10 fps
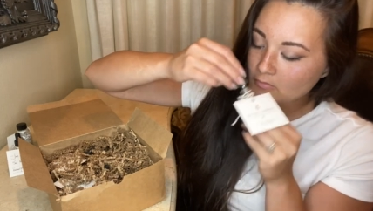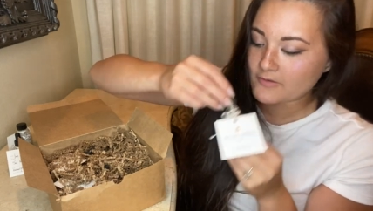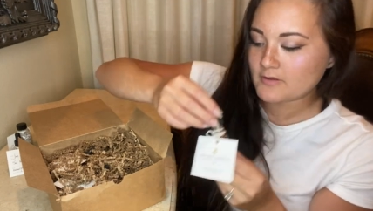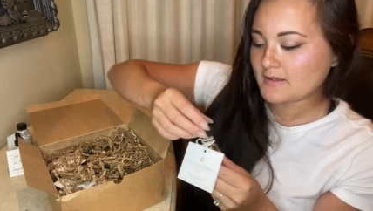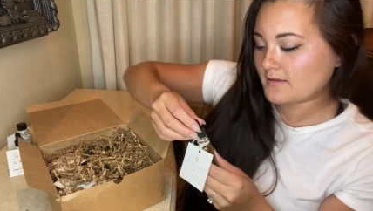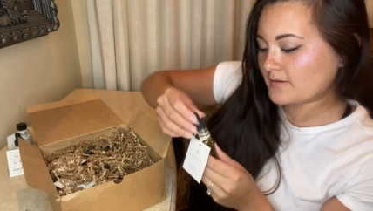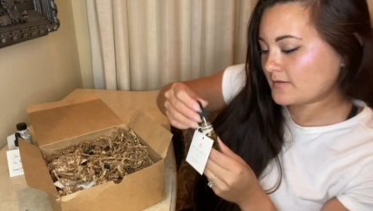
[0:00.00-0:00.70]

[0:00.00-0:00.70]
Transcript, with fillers: I feel like